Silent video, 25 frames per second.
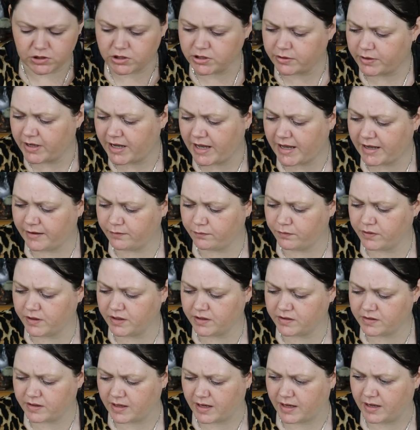So I have
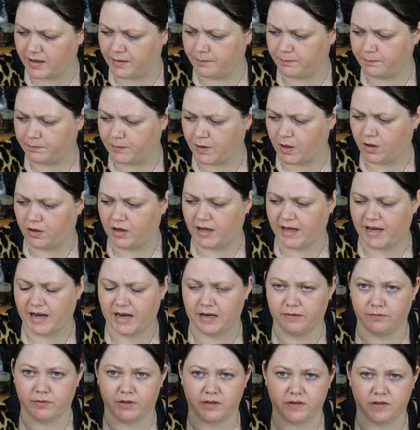this Ole
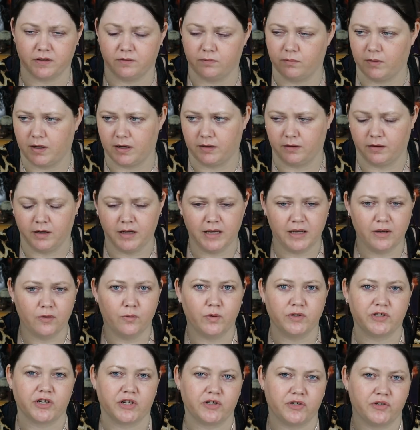Henriksen one,
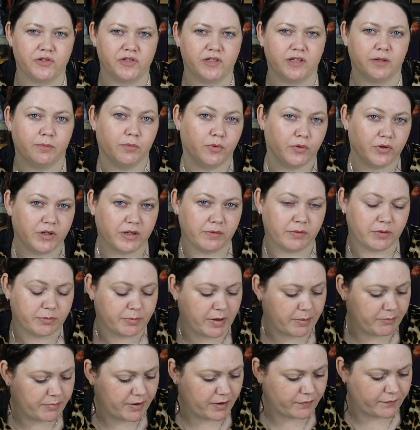which I use in the morning with
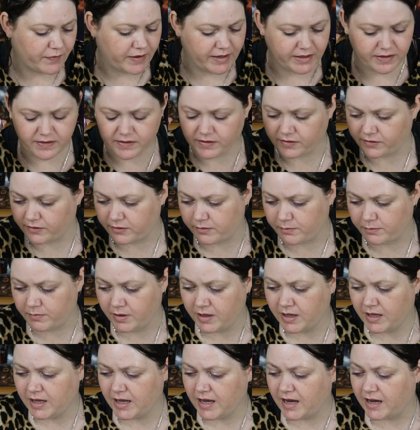my Buffet serum.